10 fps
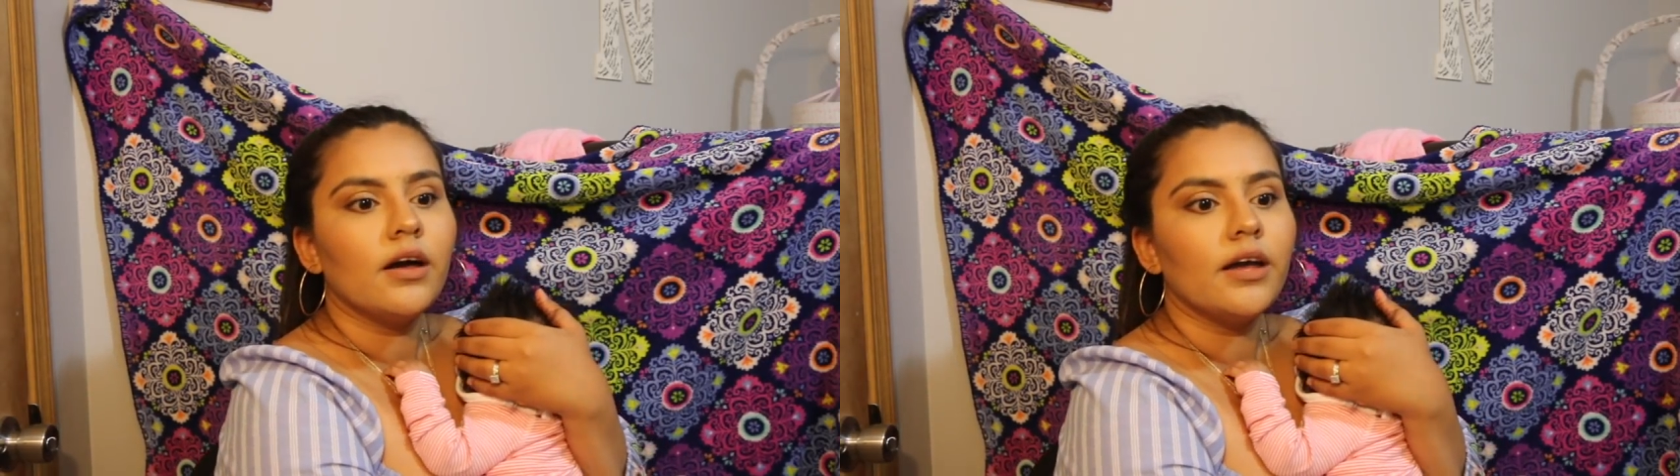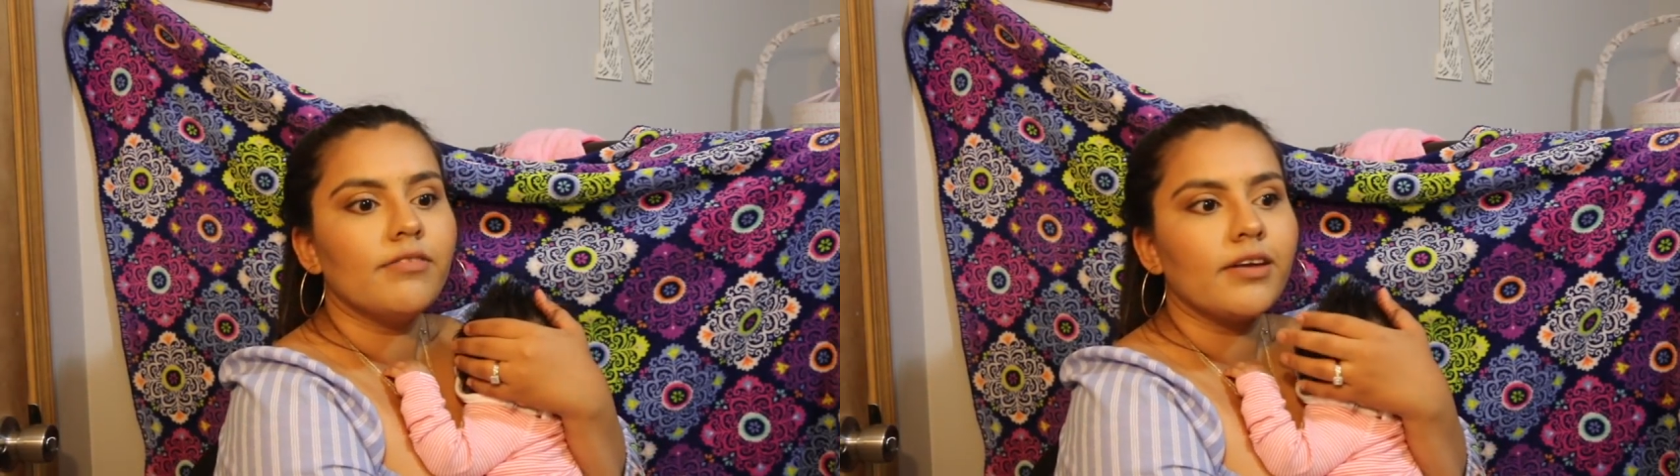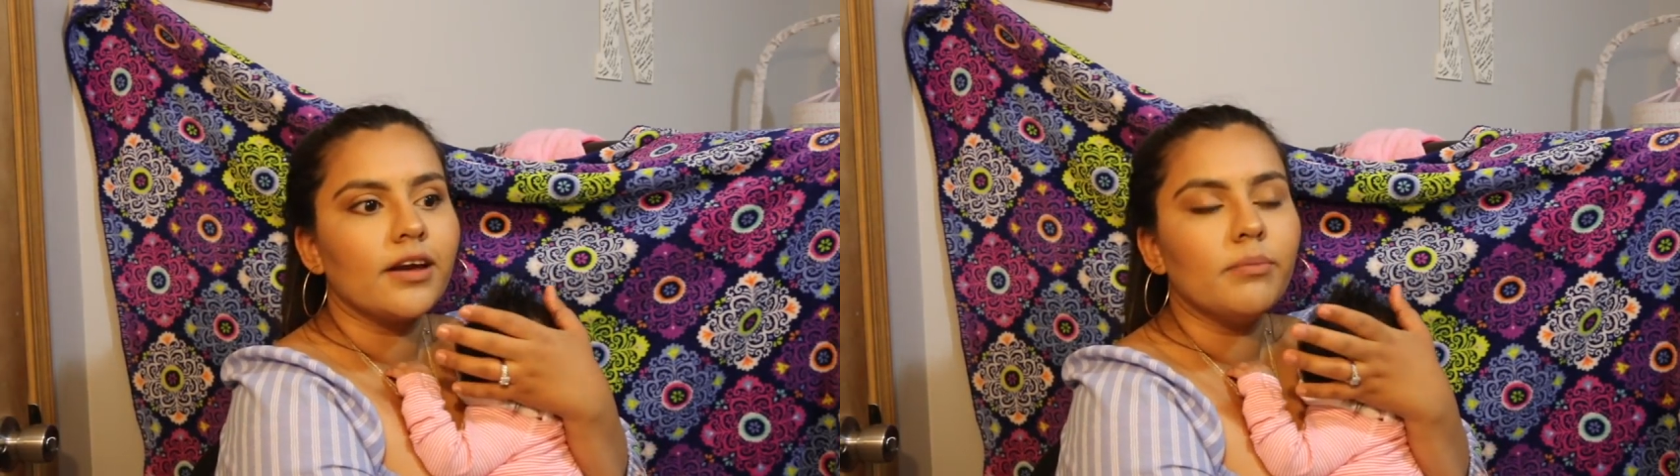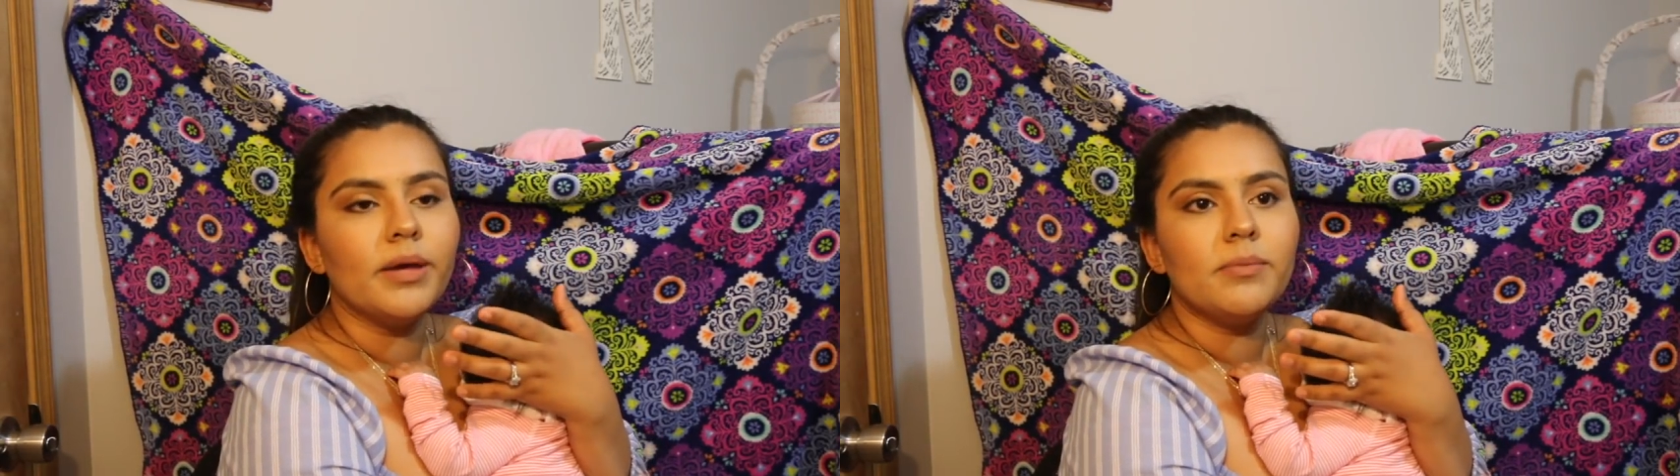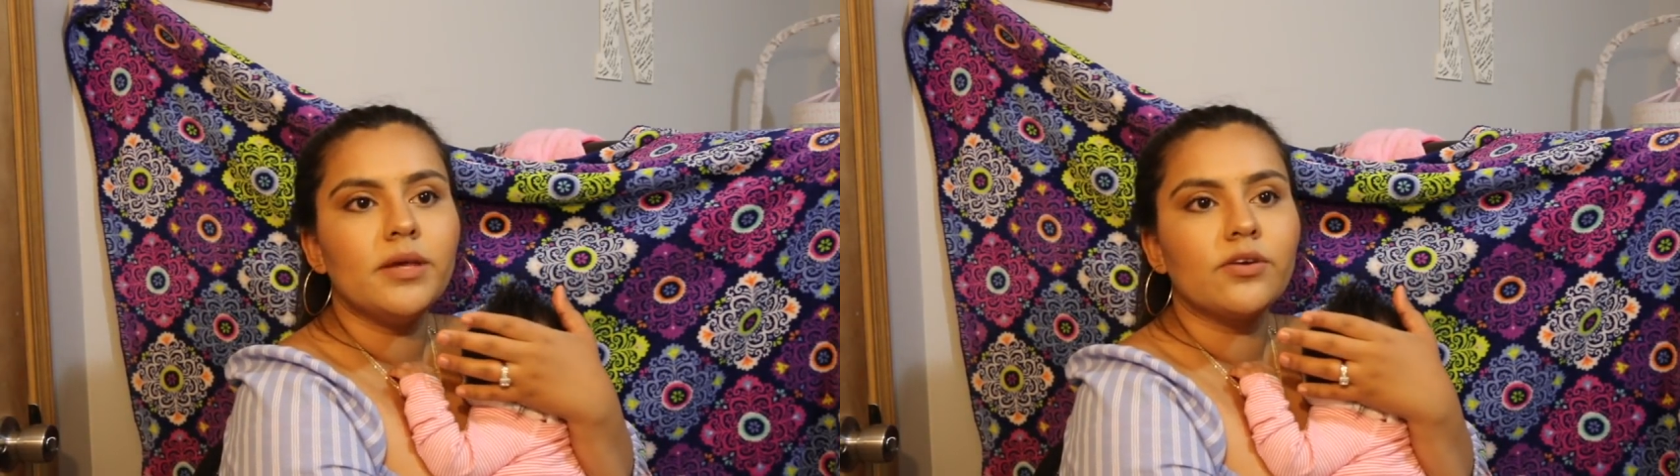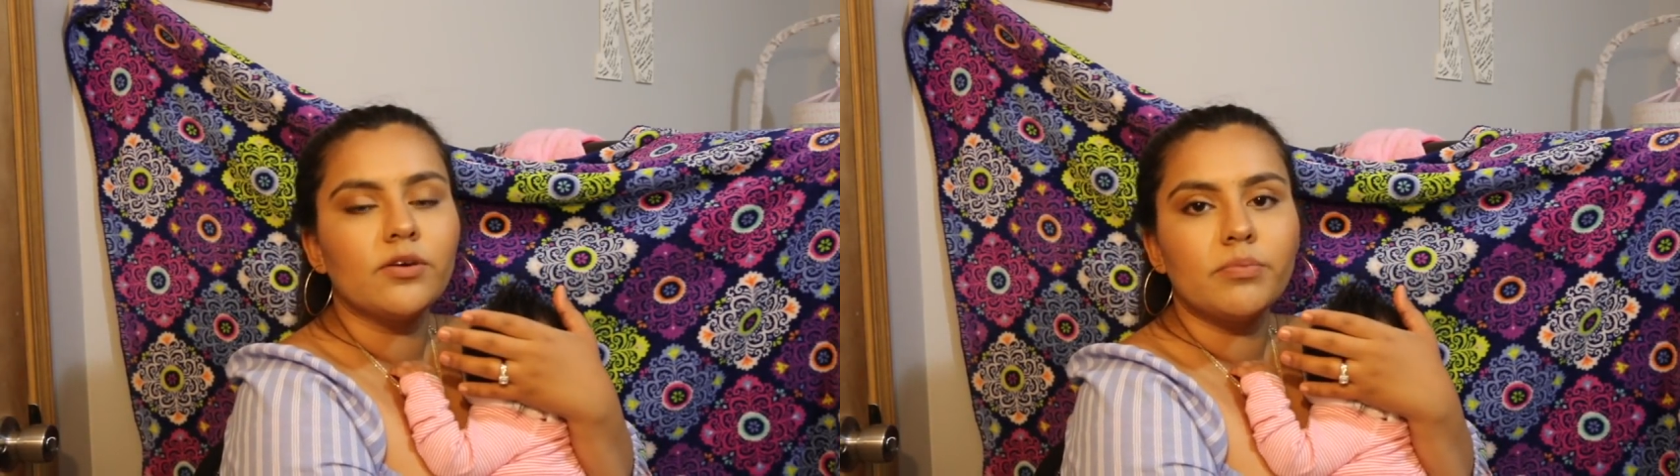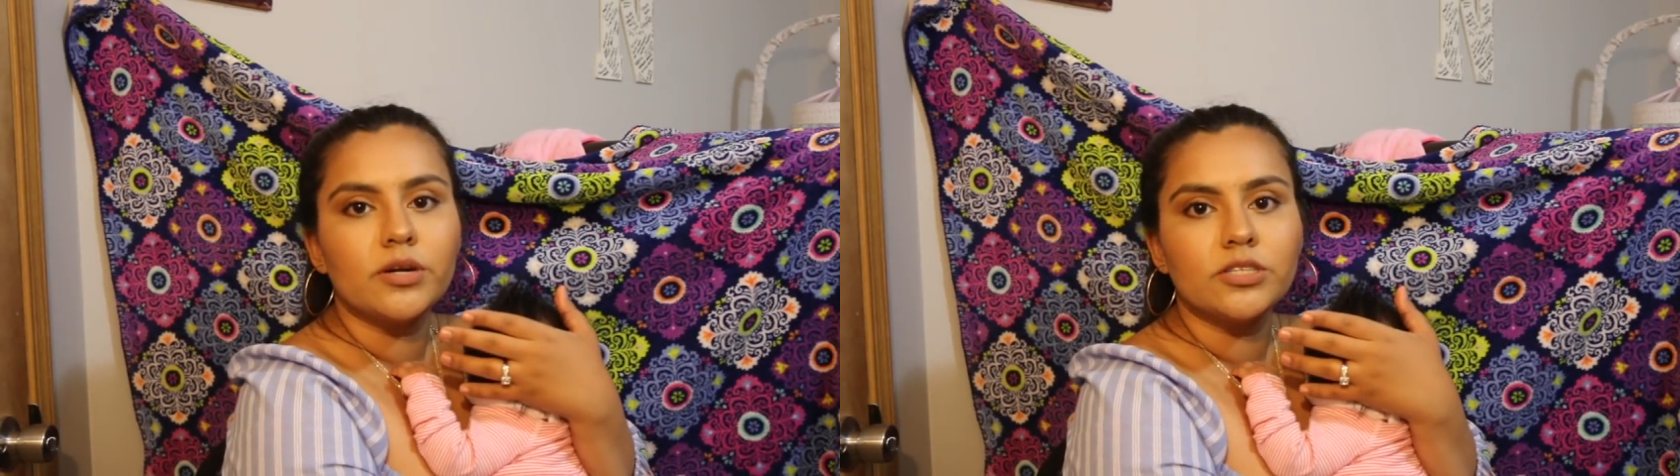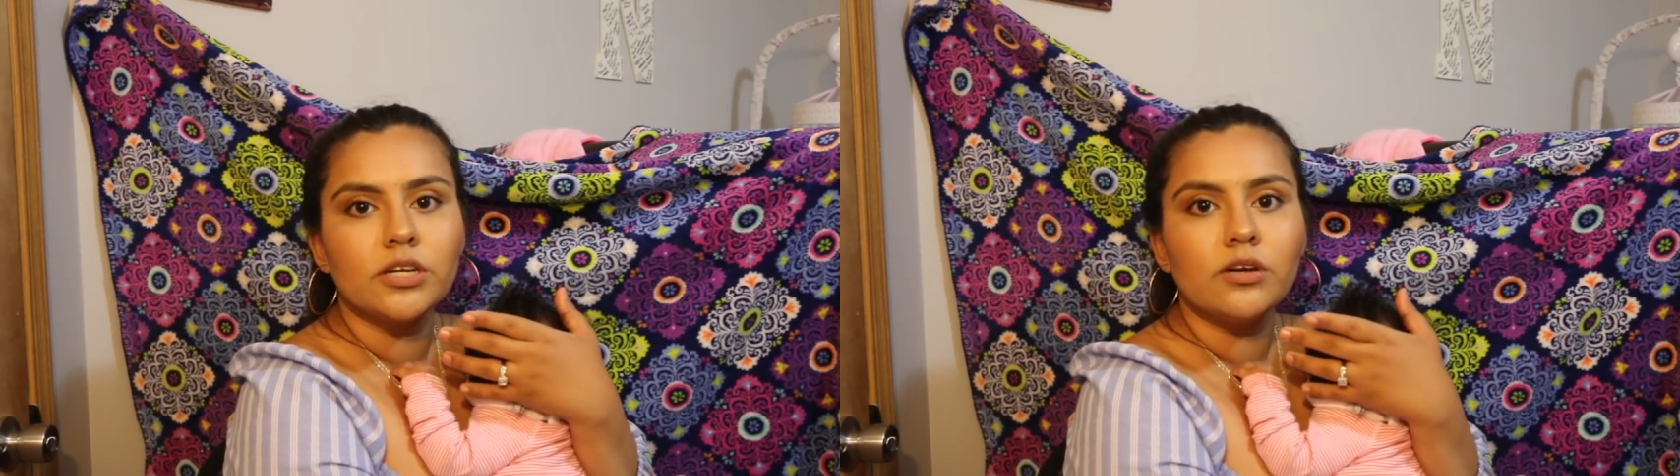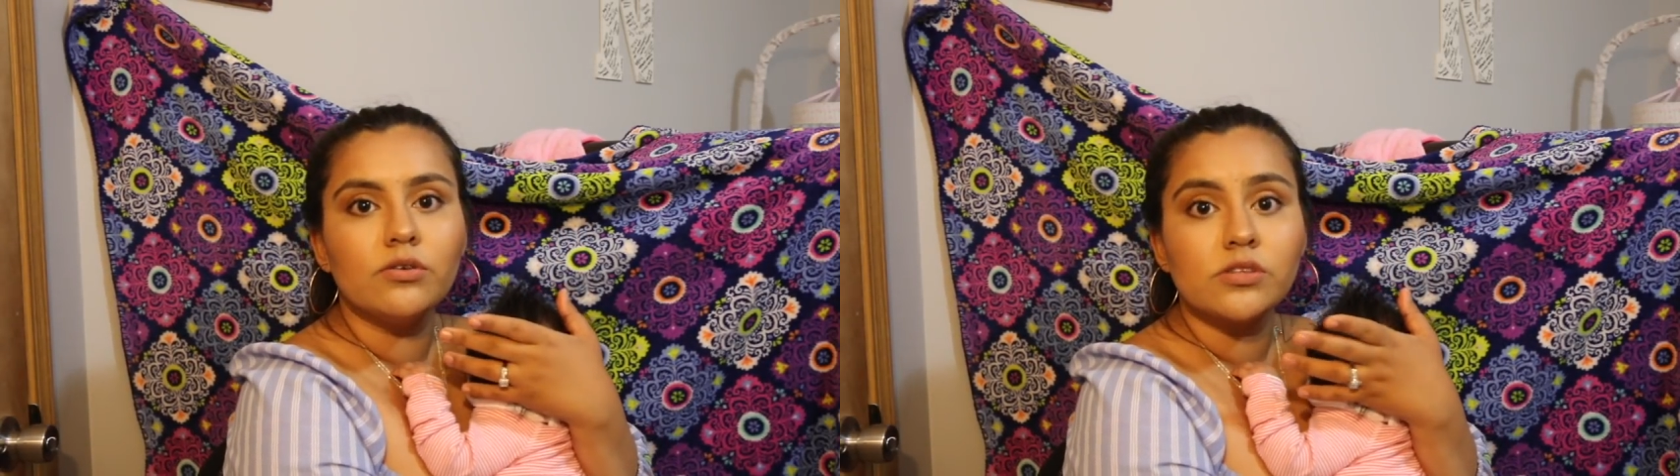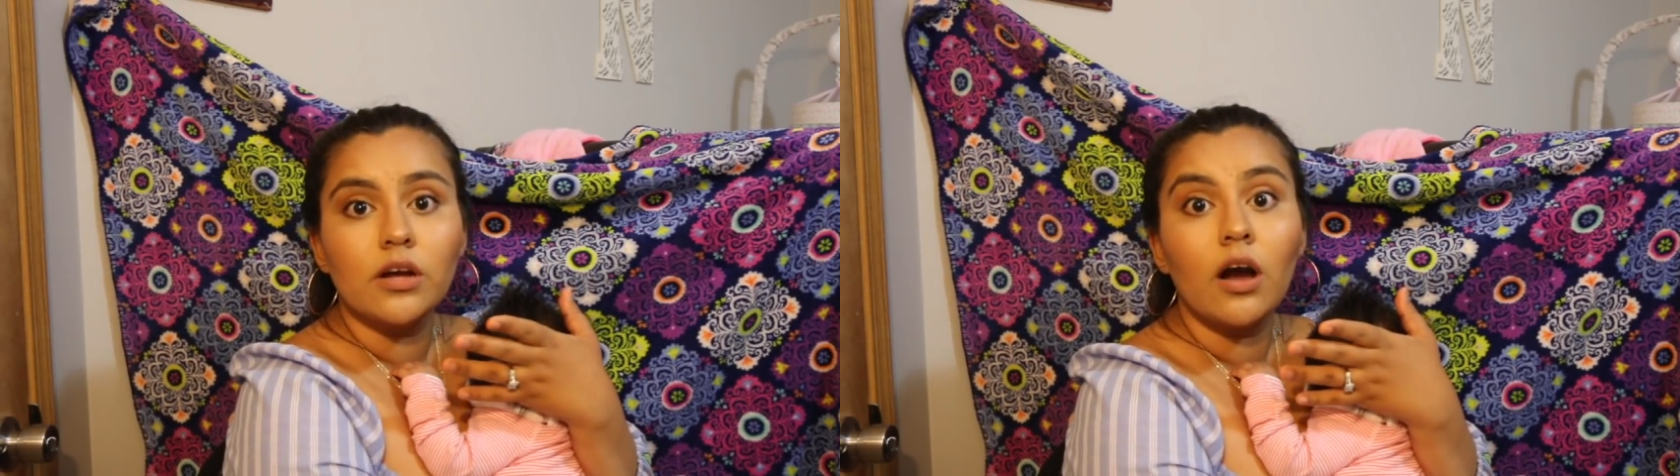if, like, a baby or a person
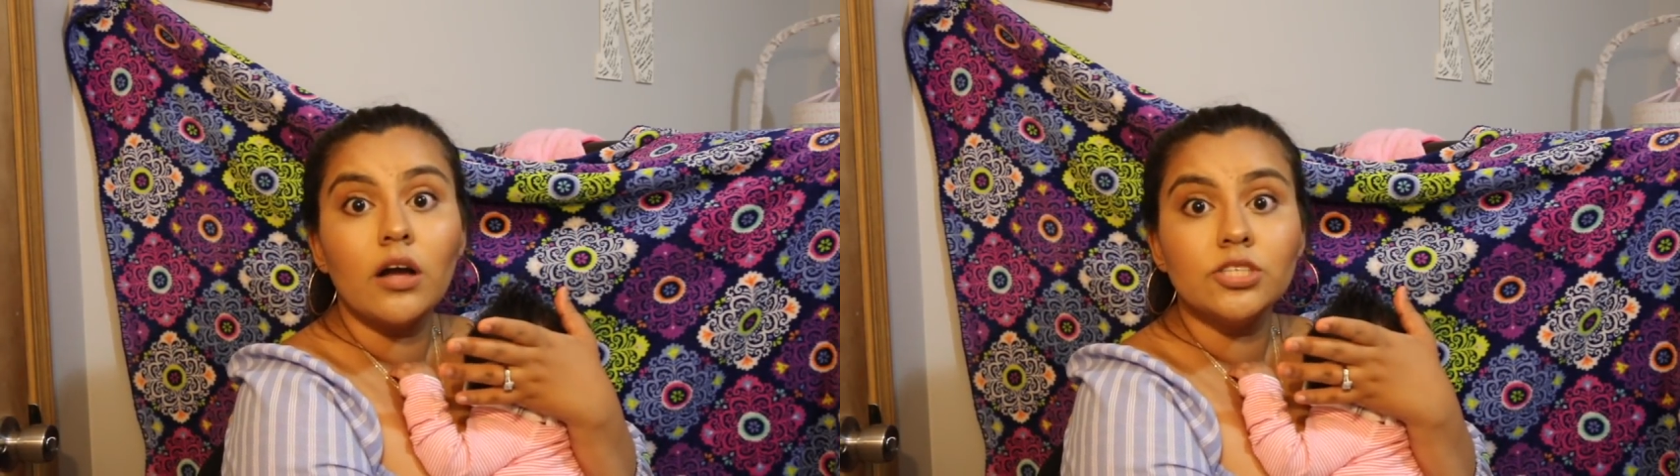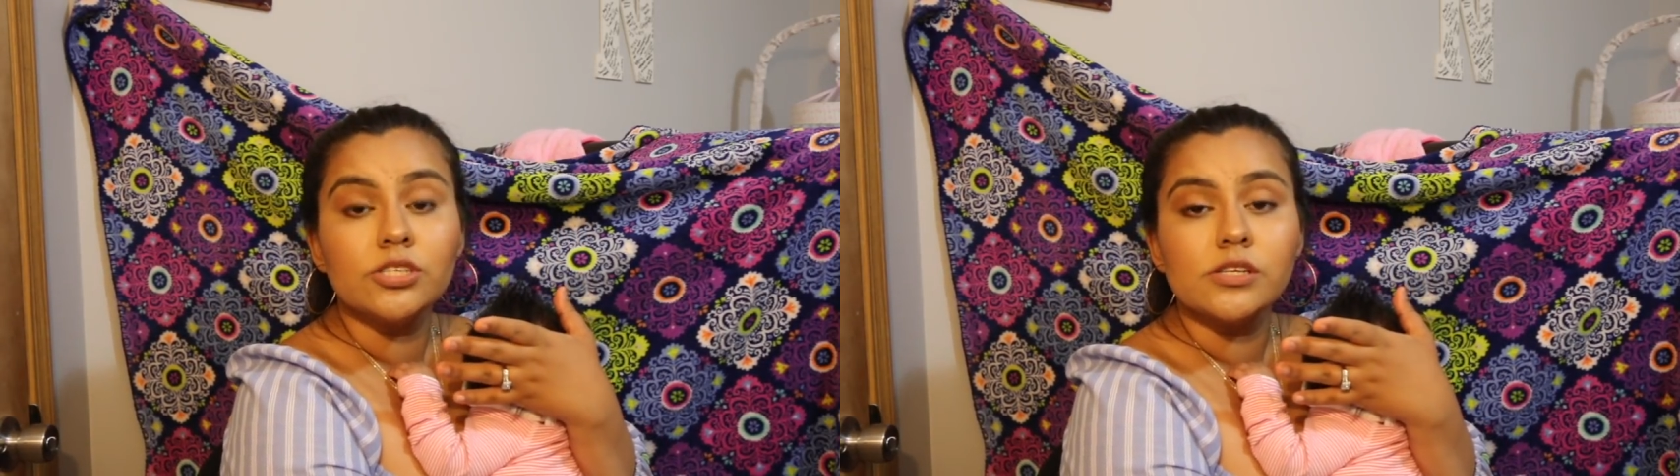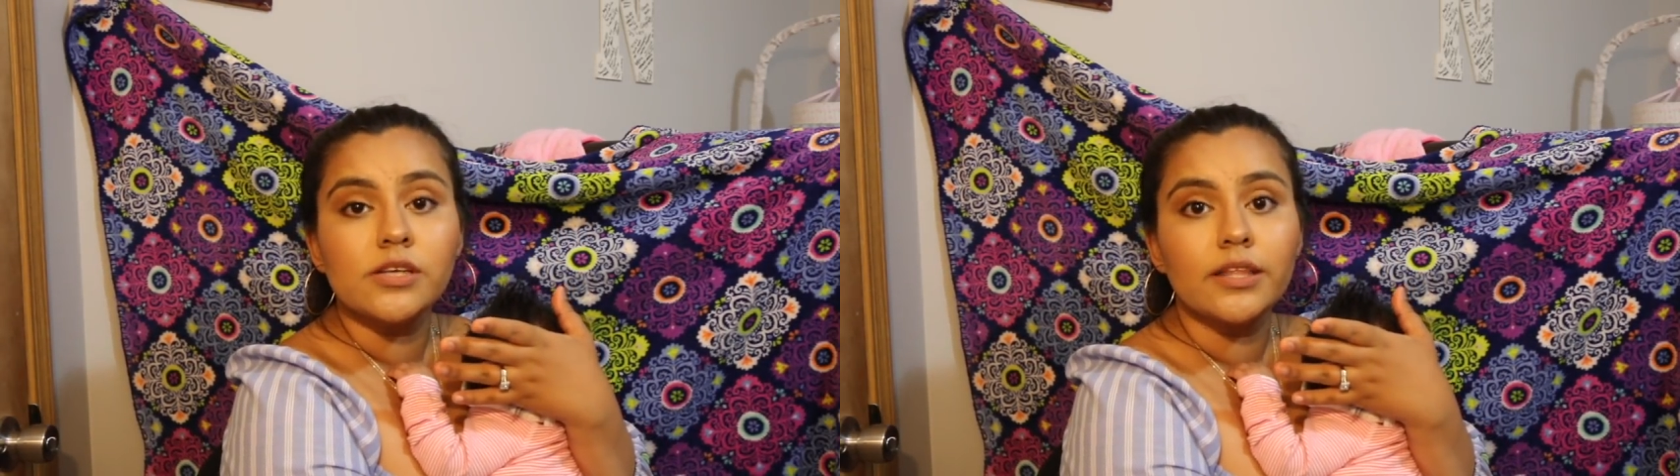goes unconscious,